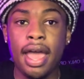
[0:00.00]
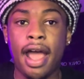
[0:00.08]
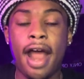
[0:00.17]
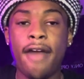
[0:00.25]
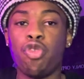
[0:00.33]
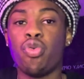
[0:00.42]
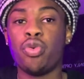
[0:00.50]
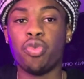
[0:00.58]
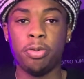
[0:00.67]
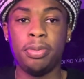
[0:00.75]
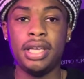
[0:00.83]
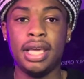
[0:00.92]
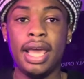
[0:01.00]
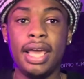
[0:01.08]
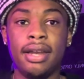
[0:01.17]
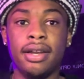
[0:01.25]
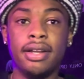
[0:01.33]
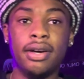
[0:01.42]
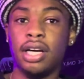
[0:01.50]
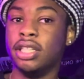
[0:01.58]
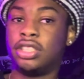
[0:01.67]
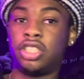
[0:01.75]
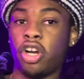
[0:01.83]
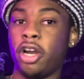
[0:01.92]
everyone would be in a
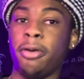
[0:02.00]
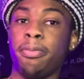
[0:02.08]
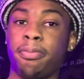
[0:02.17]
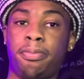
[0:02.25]
certain